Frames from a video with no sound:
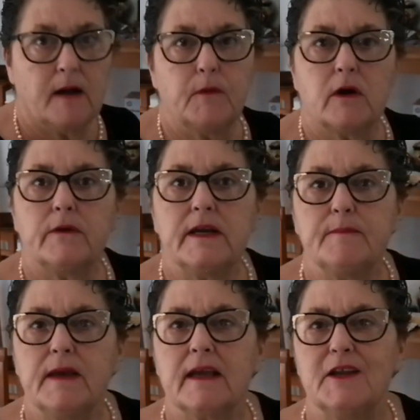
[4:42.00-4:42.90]
I'm already
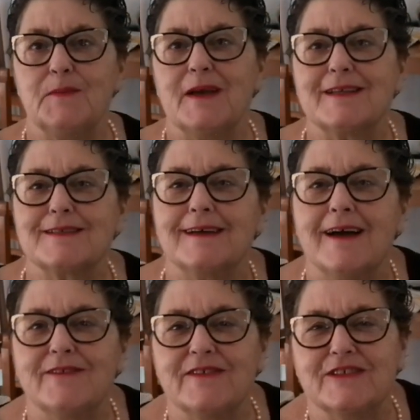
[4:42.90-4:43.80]
making a mess. I
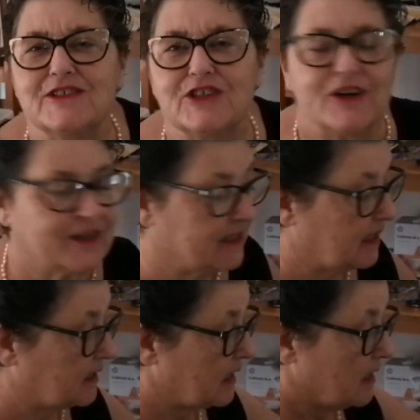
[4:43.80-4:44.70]
haven't even started
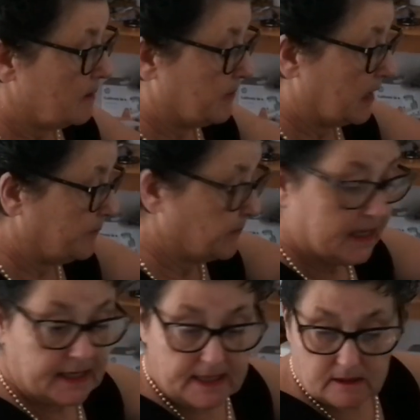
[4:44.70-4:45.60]
yet. But
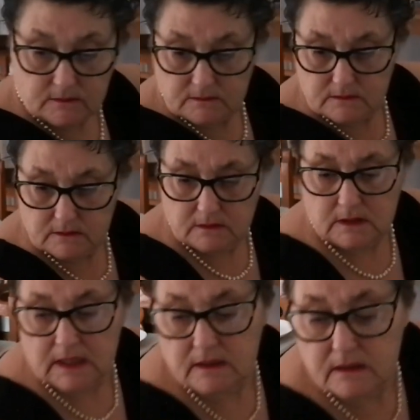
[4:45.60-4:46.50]
anyhow, we
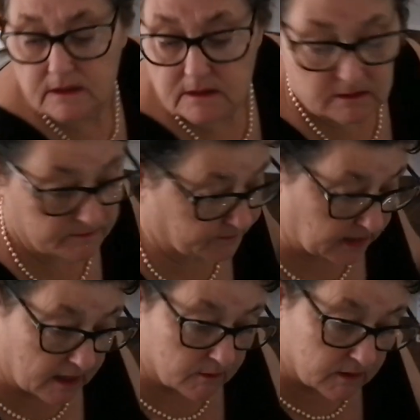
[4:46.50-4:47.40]
get
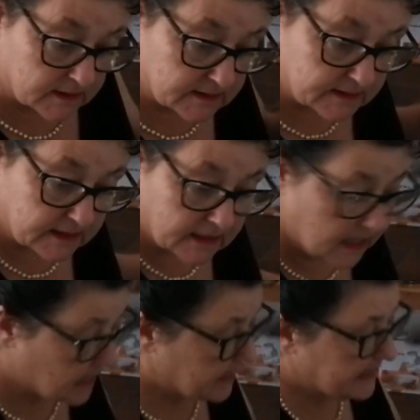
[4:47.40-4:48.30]
flour. Let's see.